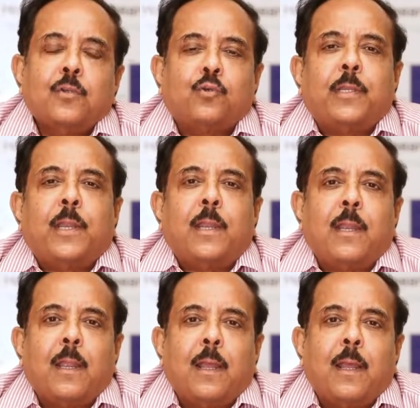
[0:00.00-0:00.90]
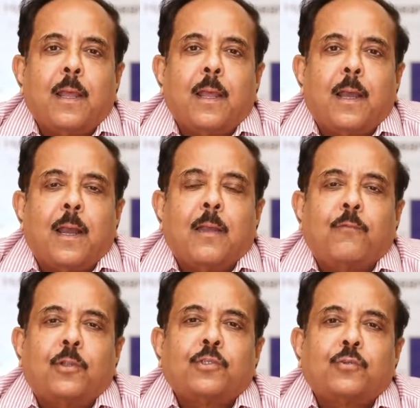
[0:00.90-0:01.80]
Today, I
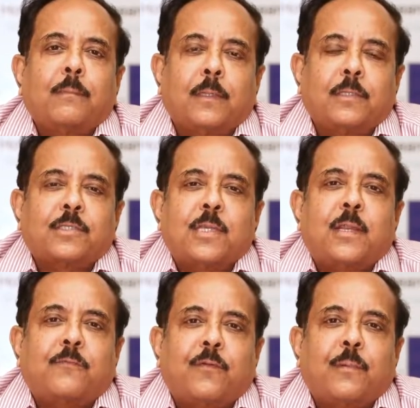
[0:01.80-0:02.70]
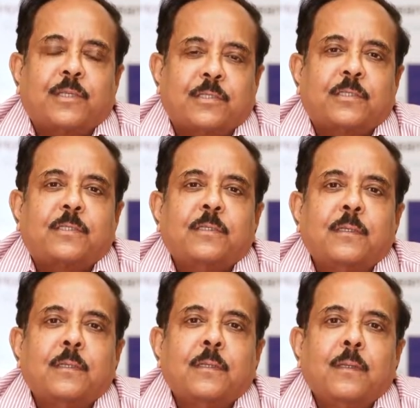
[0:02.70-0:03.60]
want you to understand from us
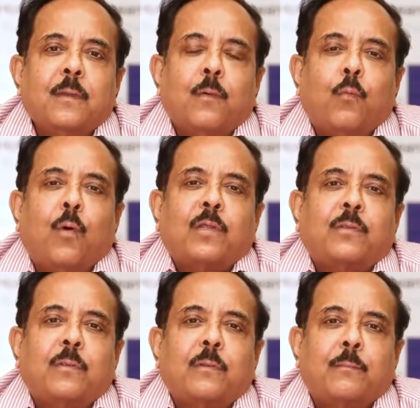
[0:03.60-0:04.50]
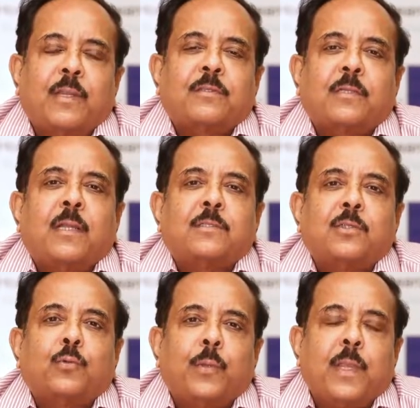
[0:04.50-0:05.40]
what breast
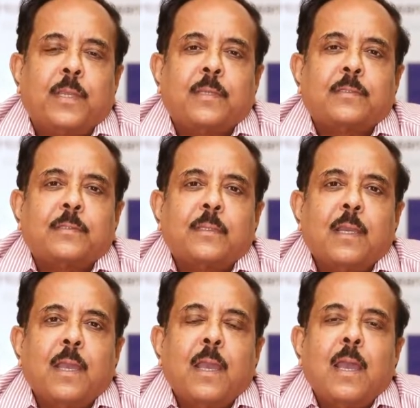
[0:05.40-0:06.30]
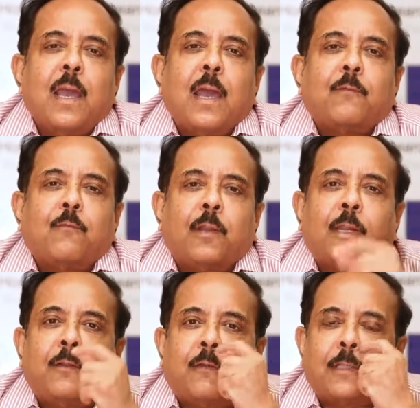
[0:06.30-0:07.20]
cancer today is and what
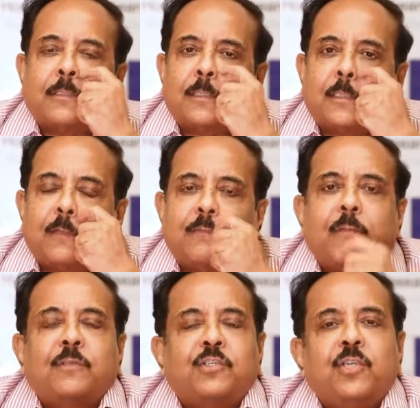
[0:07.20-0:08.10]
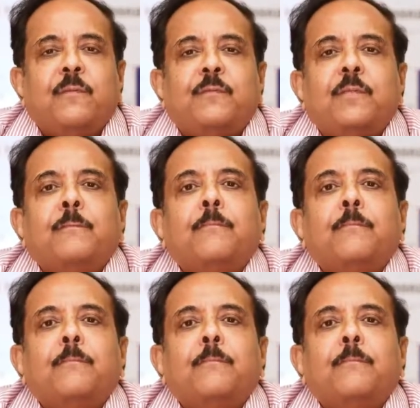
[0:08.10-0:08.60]
advances that we have achieved